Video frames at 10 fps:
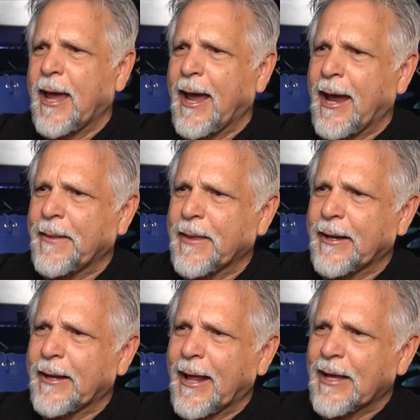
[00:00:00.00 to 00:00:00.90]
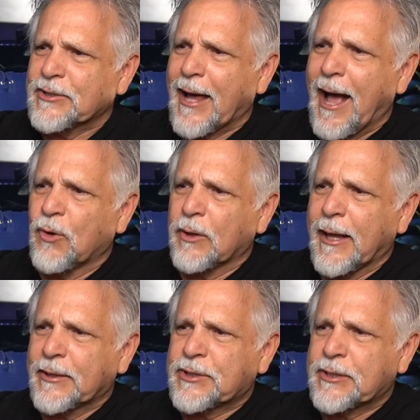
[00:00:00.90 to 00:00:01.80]
and then it has
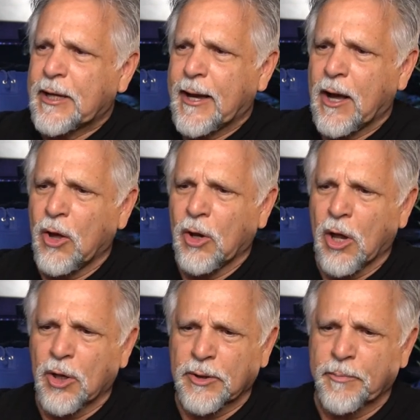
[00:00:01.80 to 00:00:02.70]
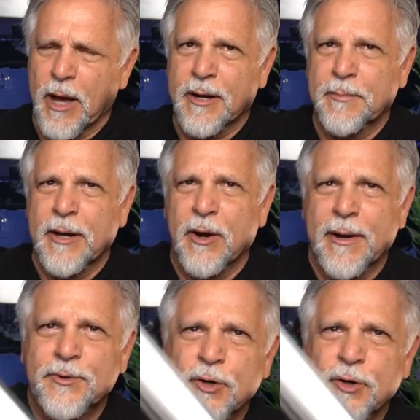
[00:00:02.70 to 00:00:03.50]
outlets all along the bottom here. I'm not